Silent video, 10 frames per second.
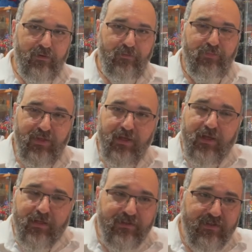
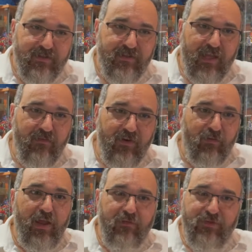Because every
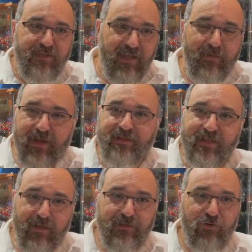wave was He-Man and
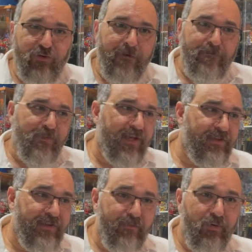Skeletor, and
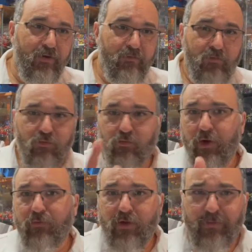then they'd put
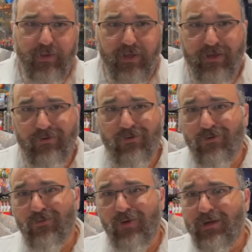one repaint or,
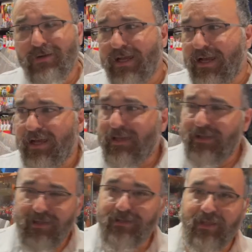or one guy
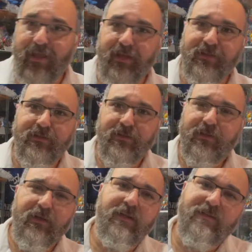in the case.
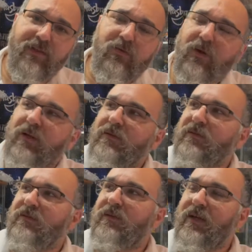And it's like, well,
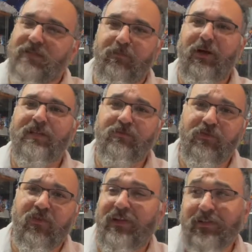it's impossible to
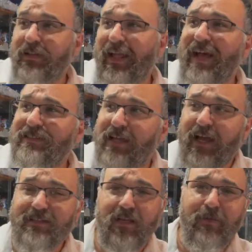find. And the last
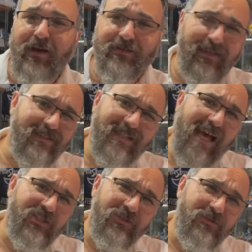guys come out as like
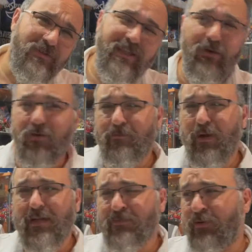statues, and they were
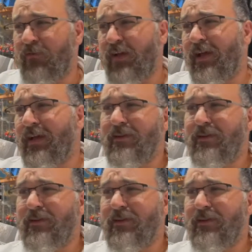impossible to find.